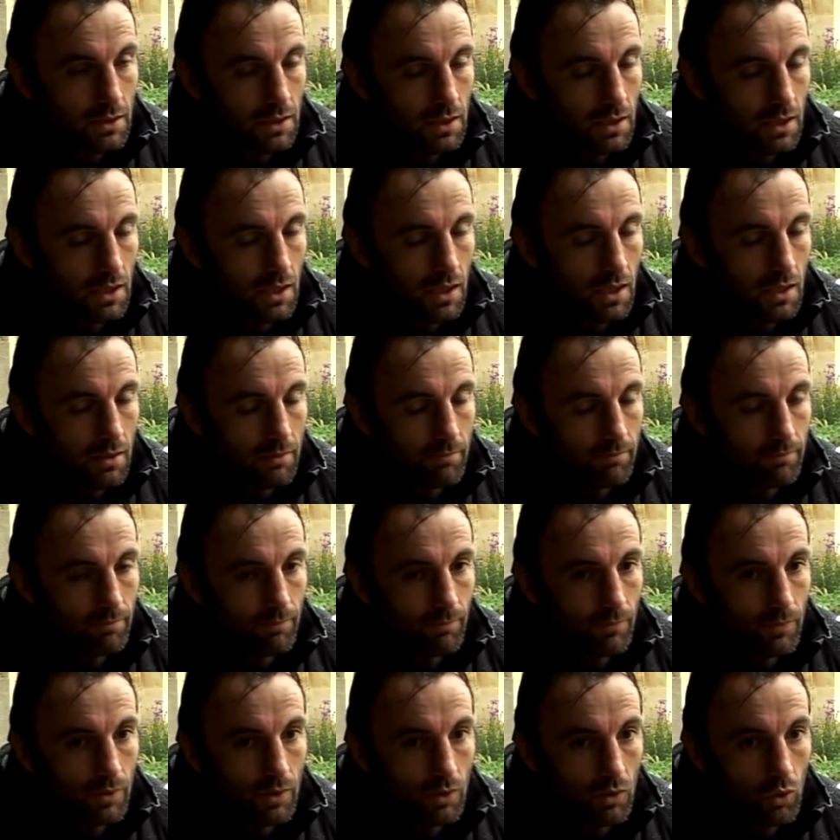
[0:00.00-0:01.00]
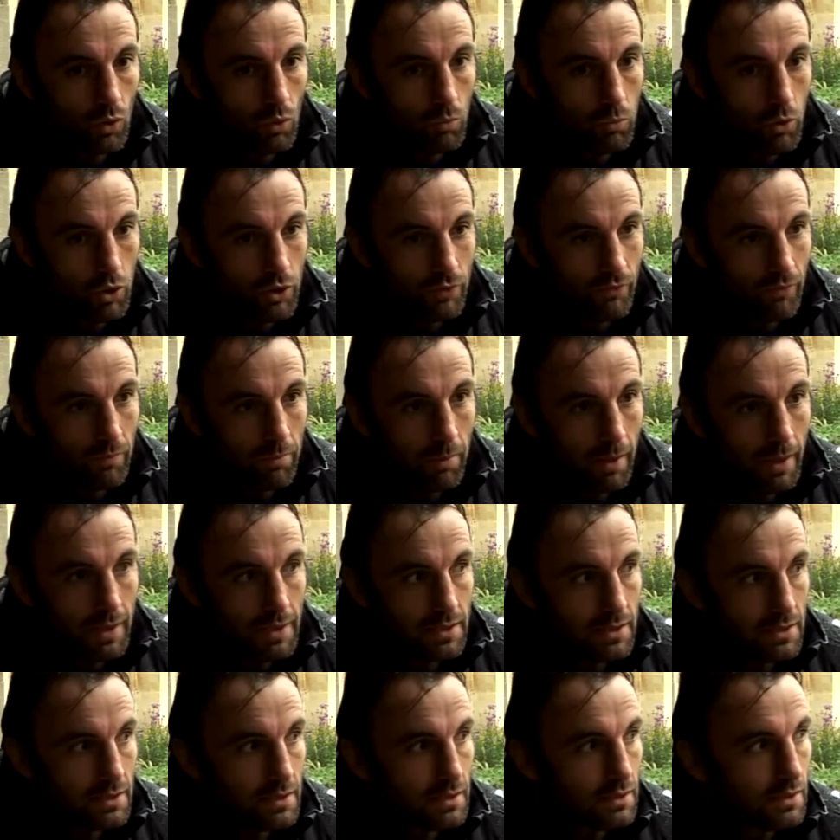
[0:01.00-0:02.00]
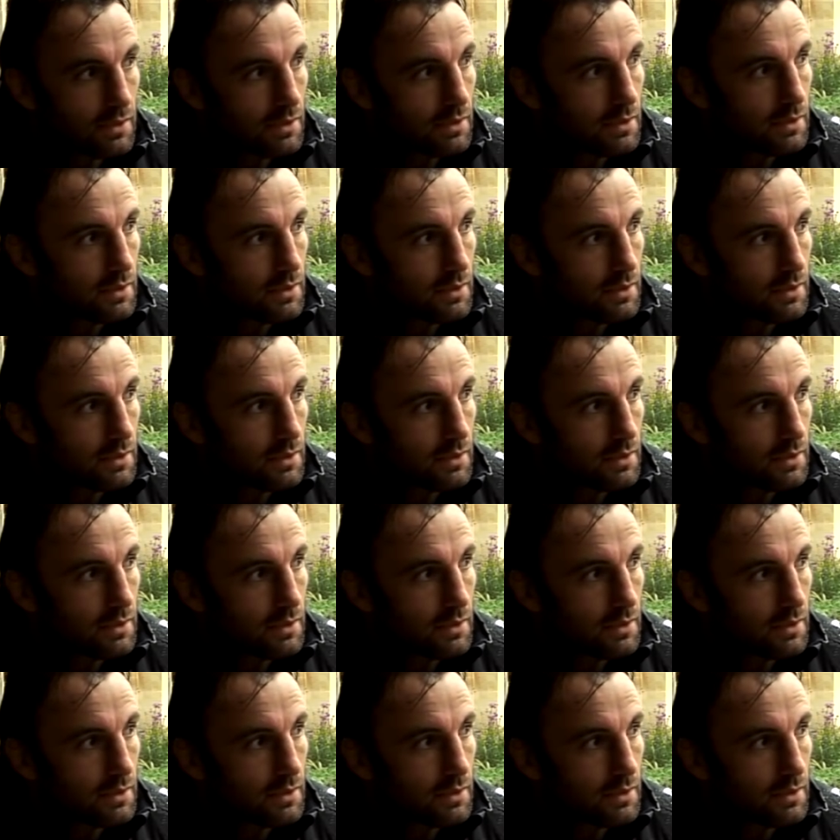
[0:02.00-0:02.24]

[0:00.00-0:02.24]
um, all pushing for places,